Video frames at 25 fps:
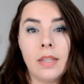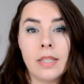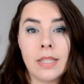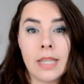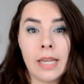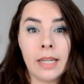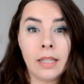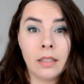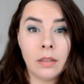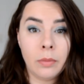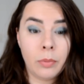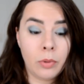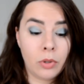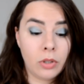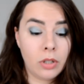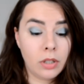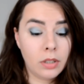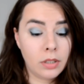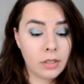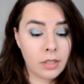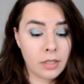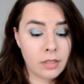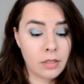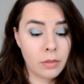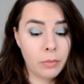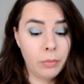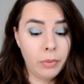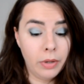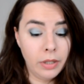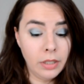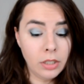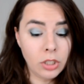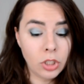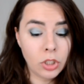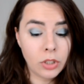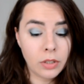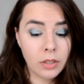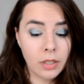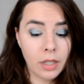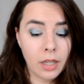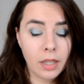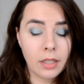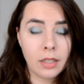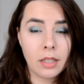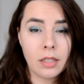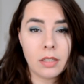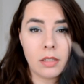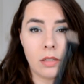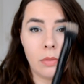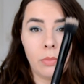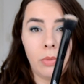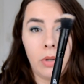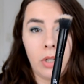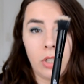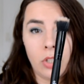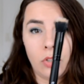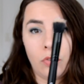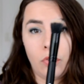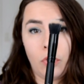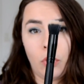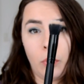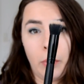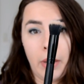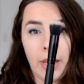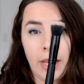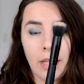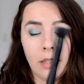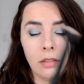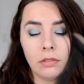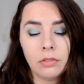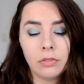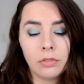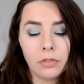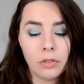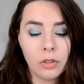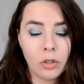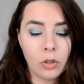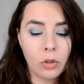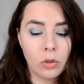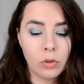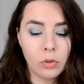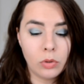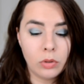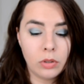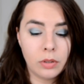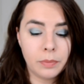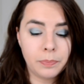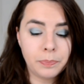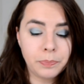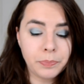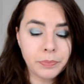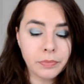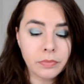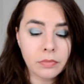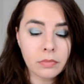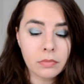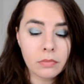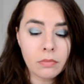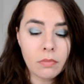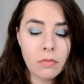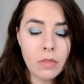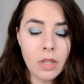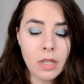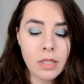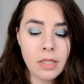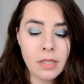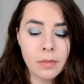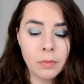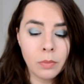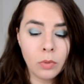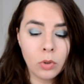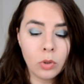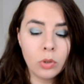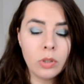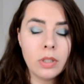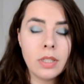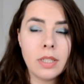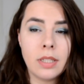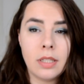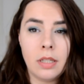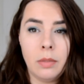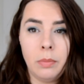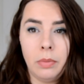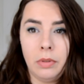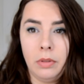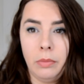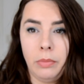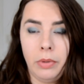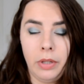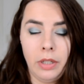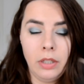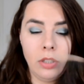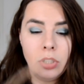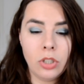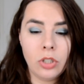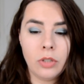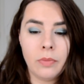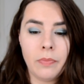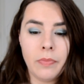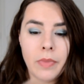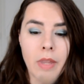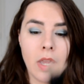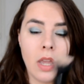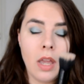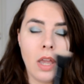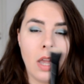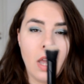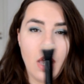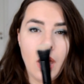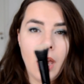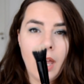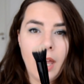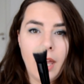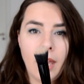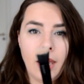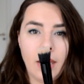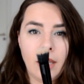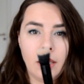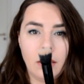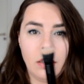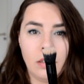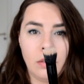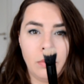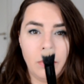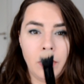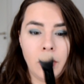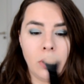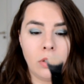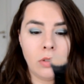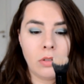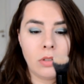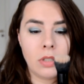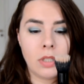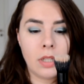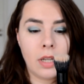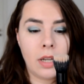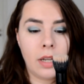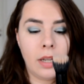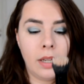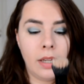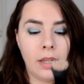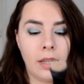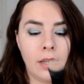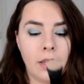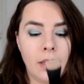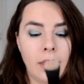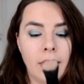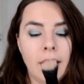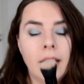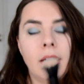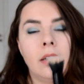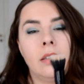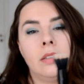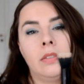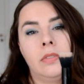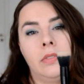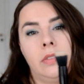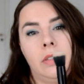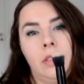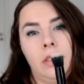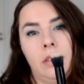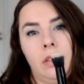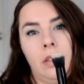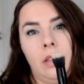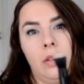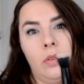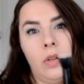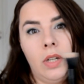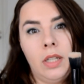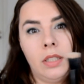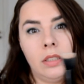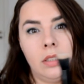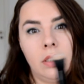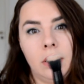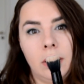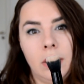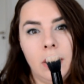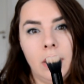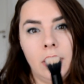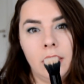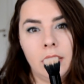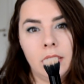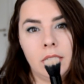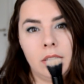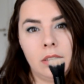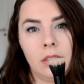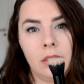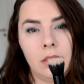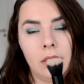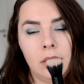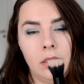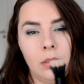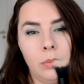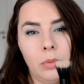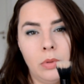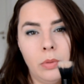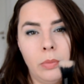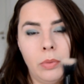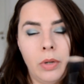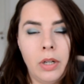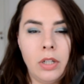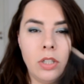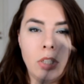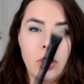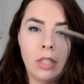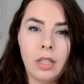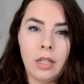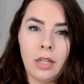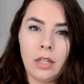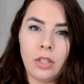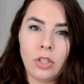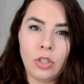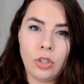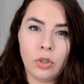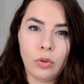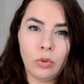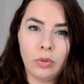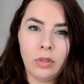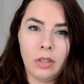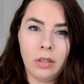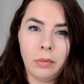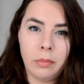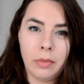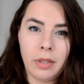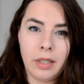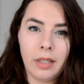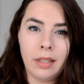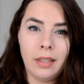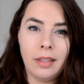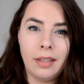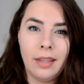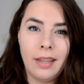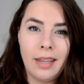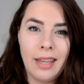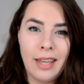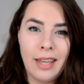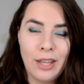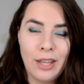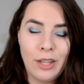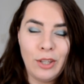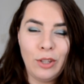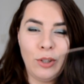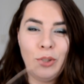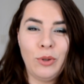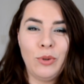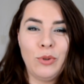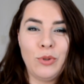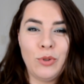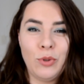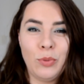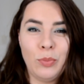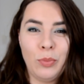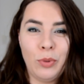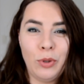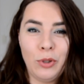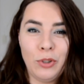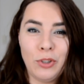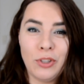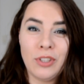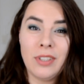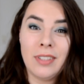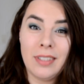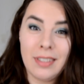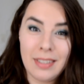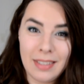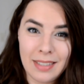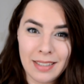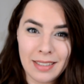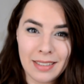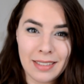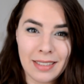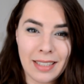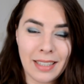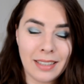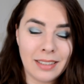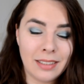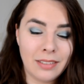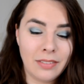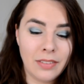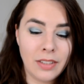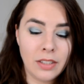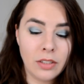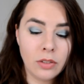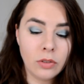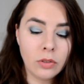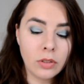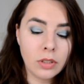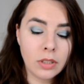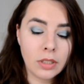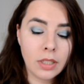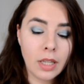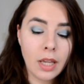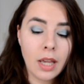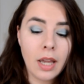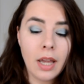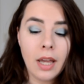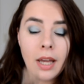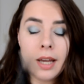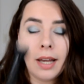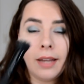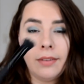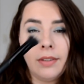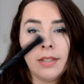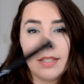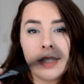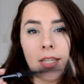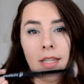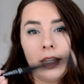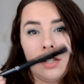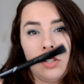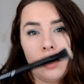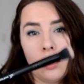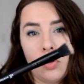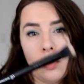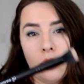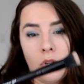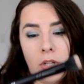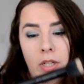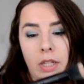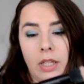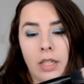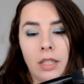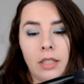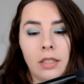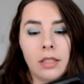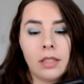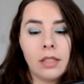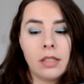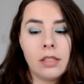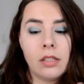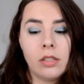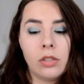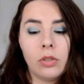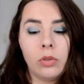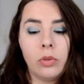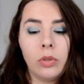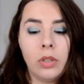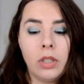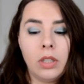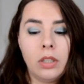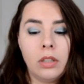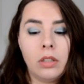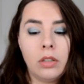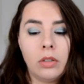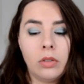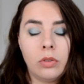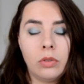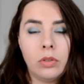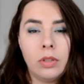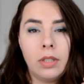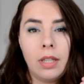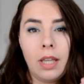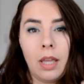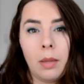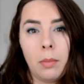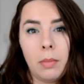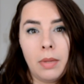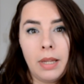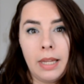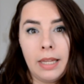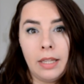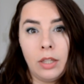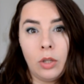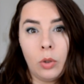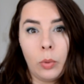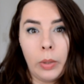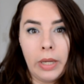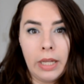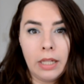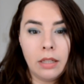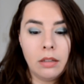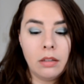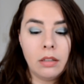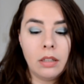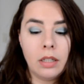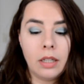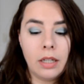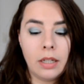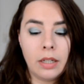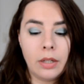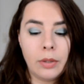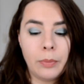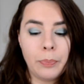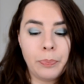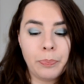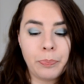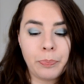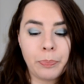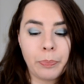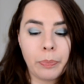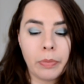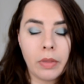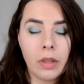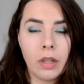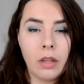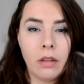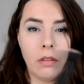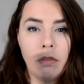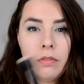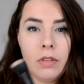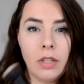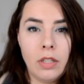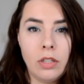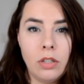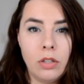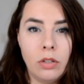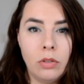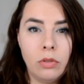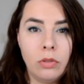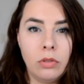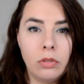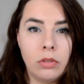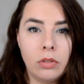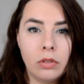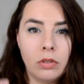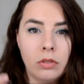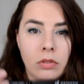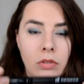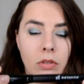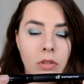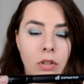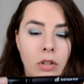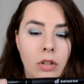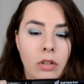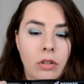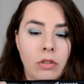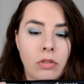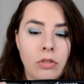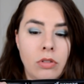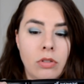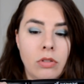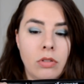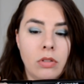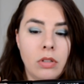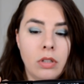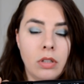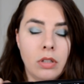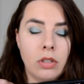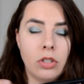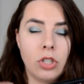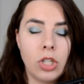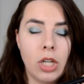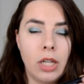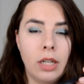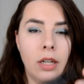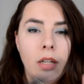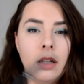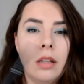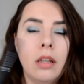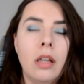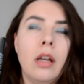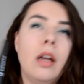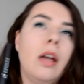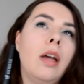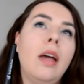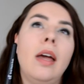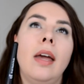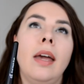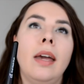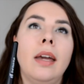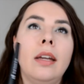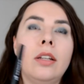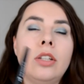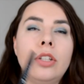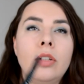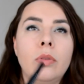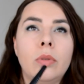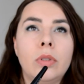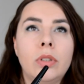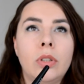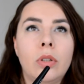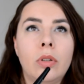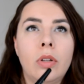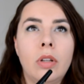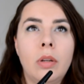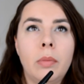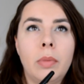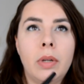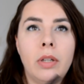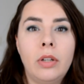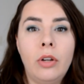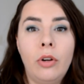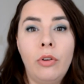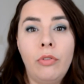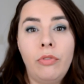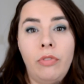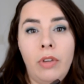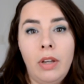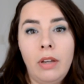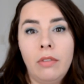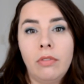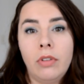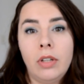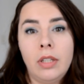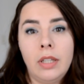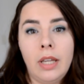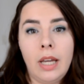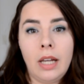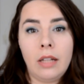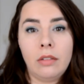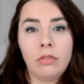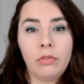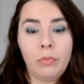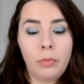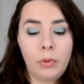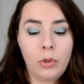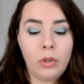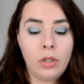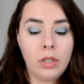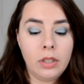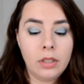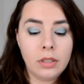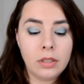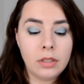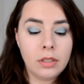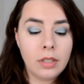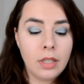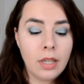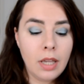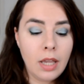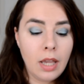The second product is a brush, and it's a brush from E.L.F called Small Stipple Brush. And because I loved the Real Techniques Stipple Brush that I showed in my YouTube purchase success videos, I decided to try it. I saw it on Emily Noel video on her channel, and she was talking about her favorite E.L.F products.